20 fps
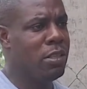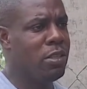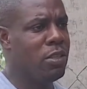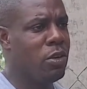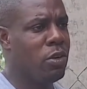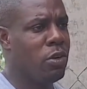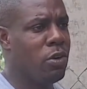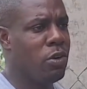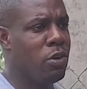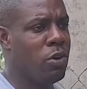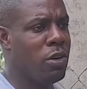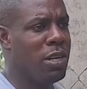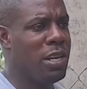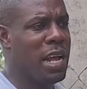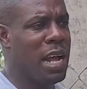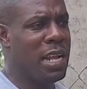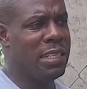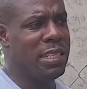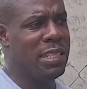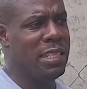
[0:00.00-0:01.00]
So
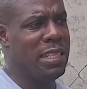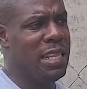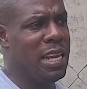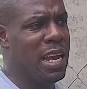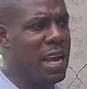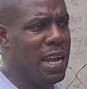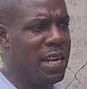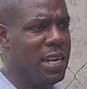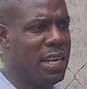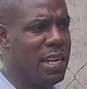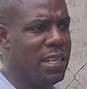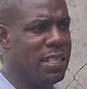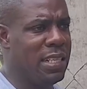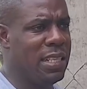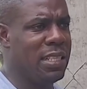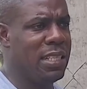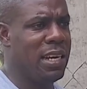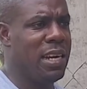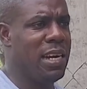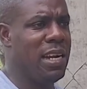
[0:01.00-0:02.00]
that's not
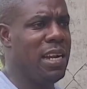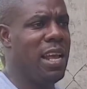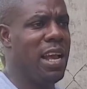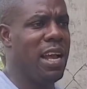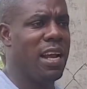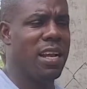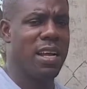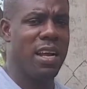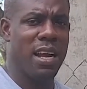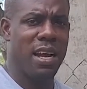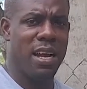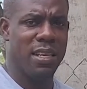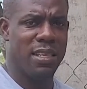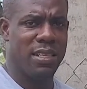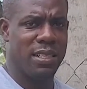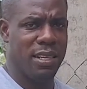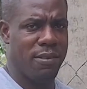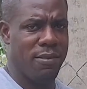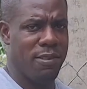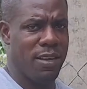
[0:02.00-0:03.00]
necessarily a
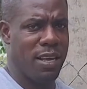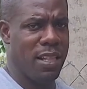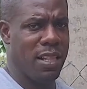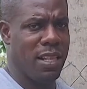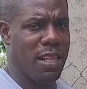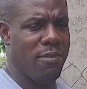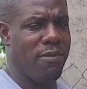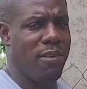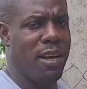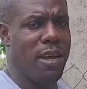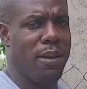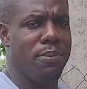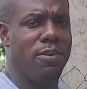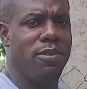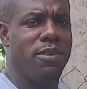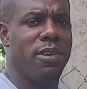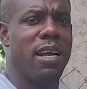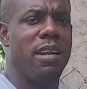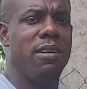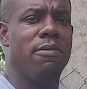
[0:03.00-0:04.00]
cost-effective
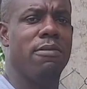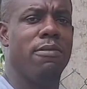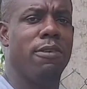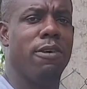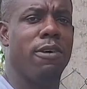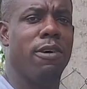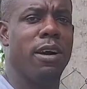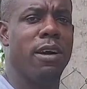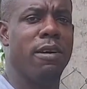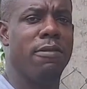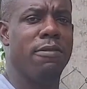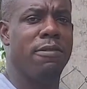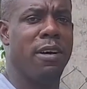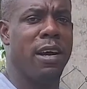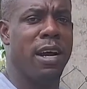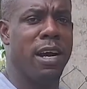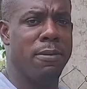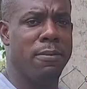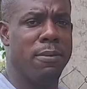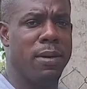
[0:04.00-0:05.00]
option for
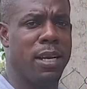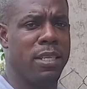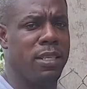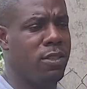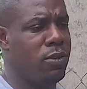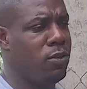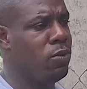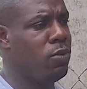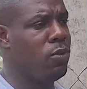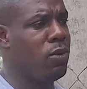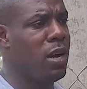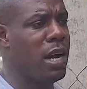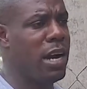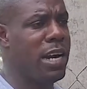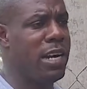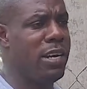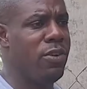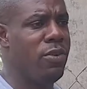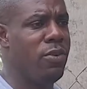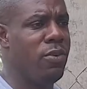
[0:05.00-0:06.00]
farmers who
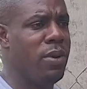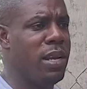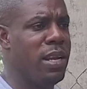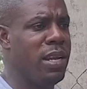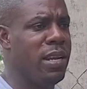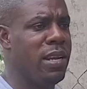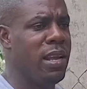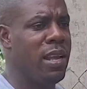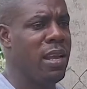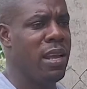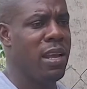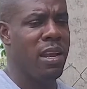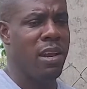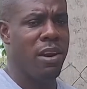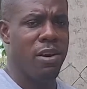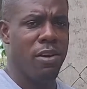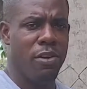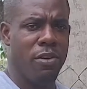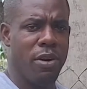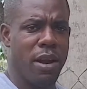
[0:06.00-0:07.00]
are doing
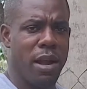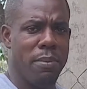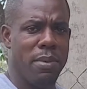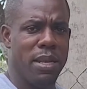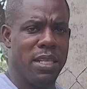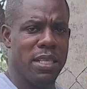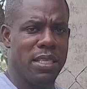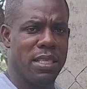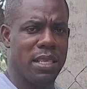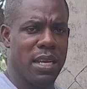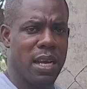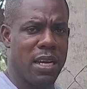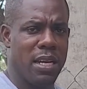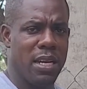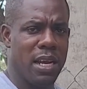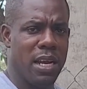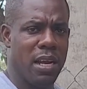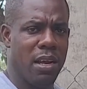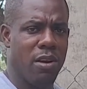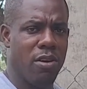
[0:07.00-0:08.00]
rabbits on
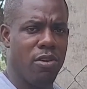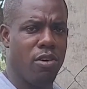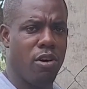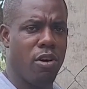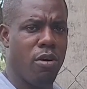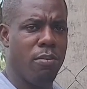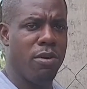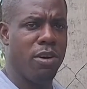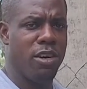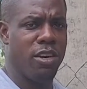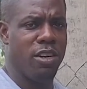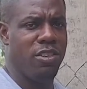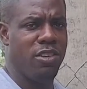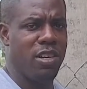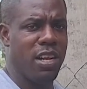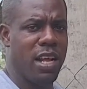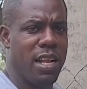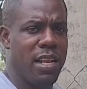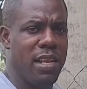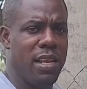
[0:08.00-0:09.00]
a
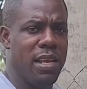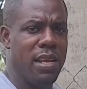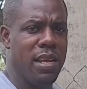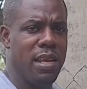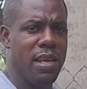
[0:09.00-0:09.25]
commercial